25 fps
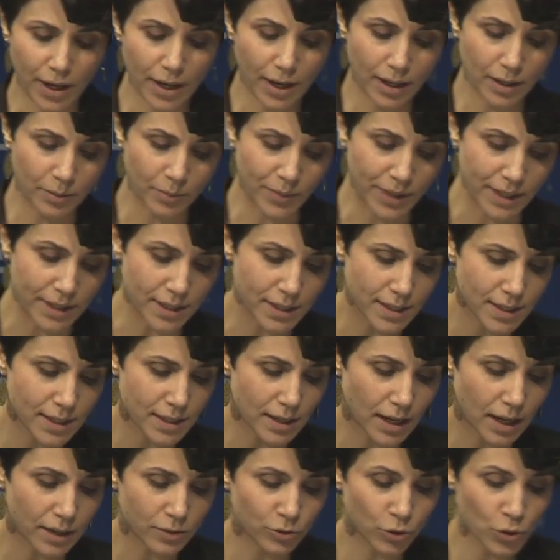
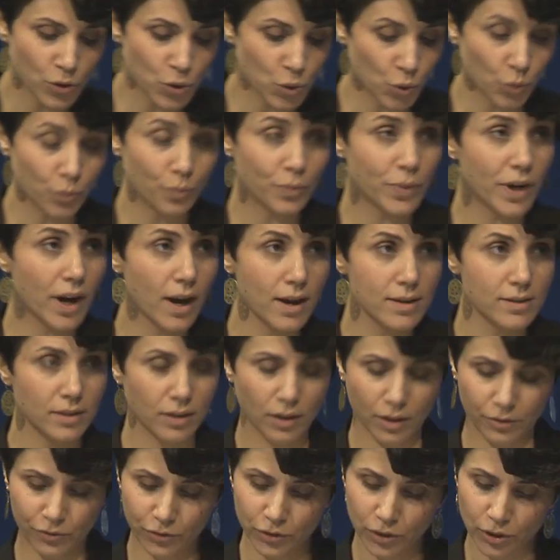elements are not
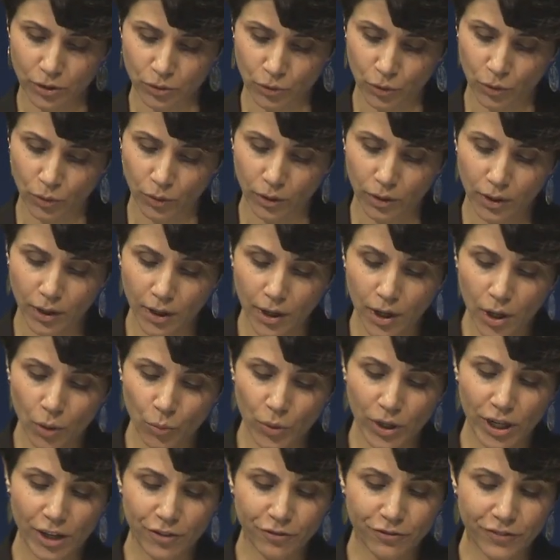surprising after all.
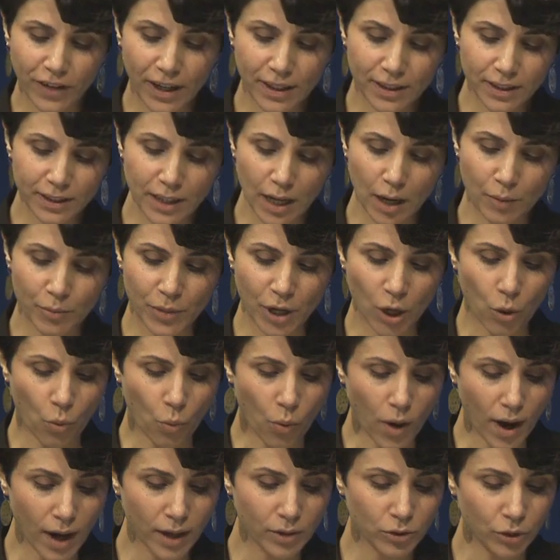We can find them in
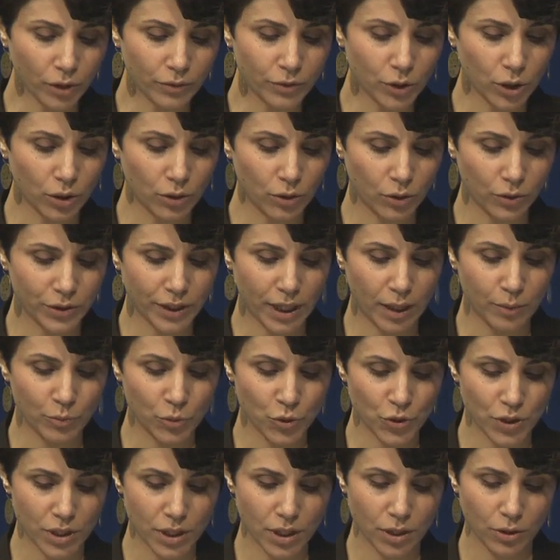quite old colonial
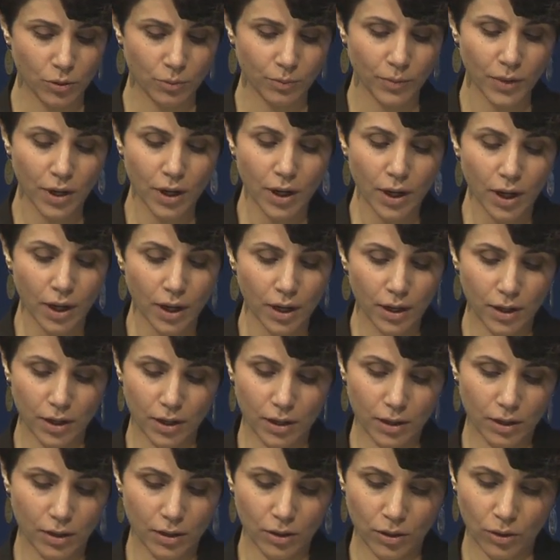museums
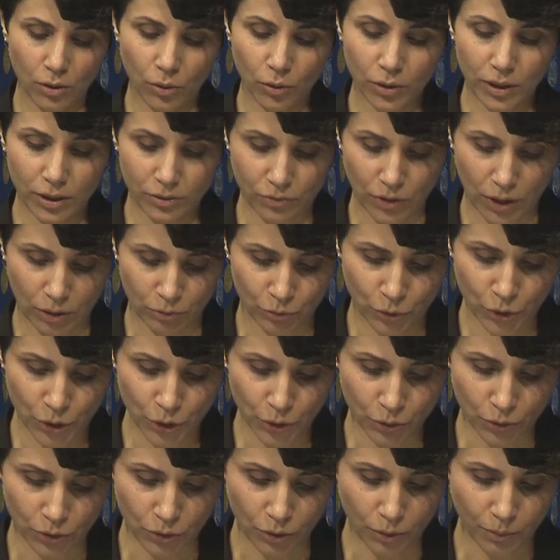uh, all around
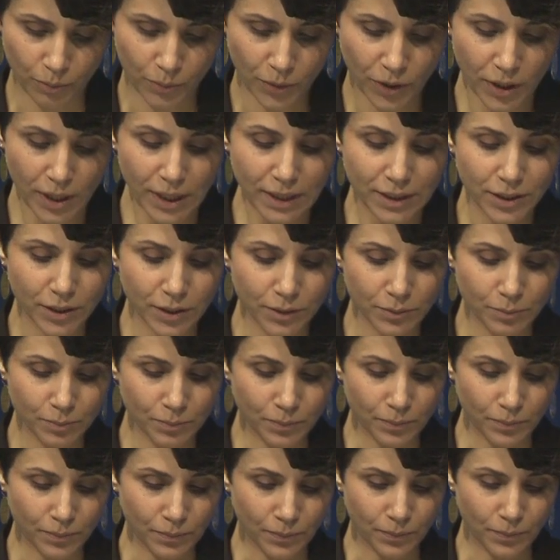Europe.
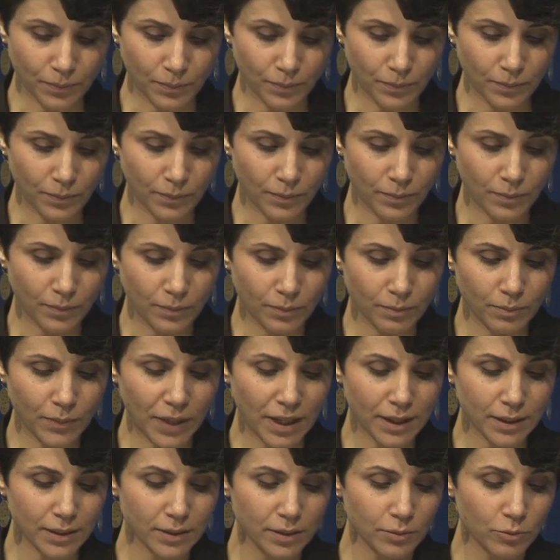Mm,
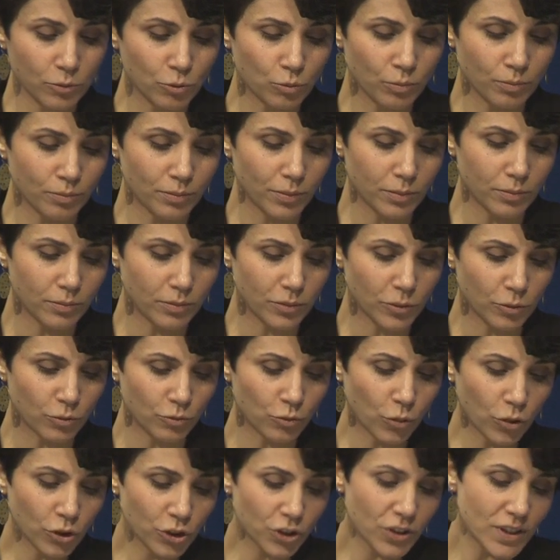but
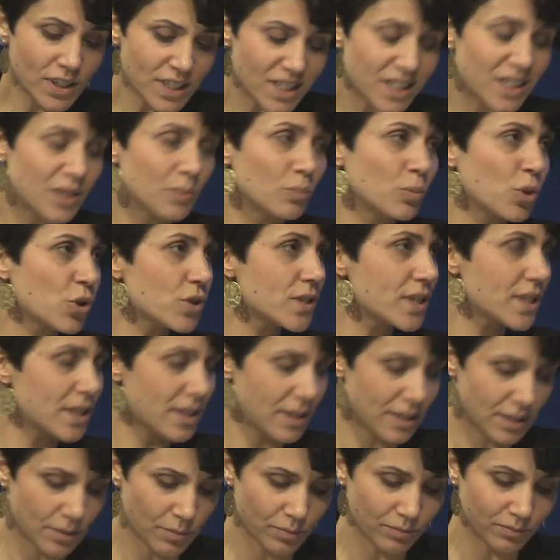what is the
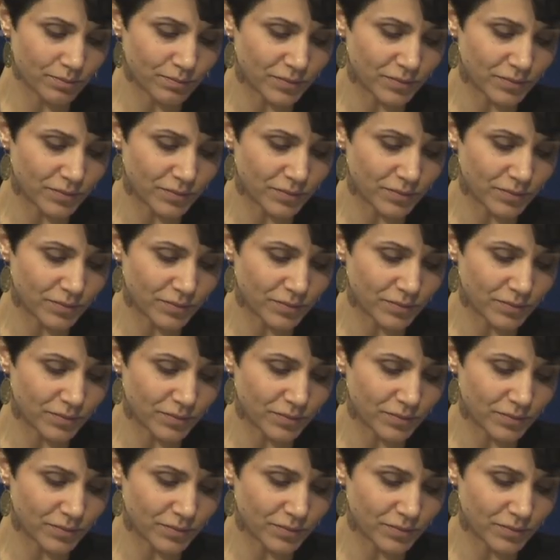most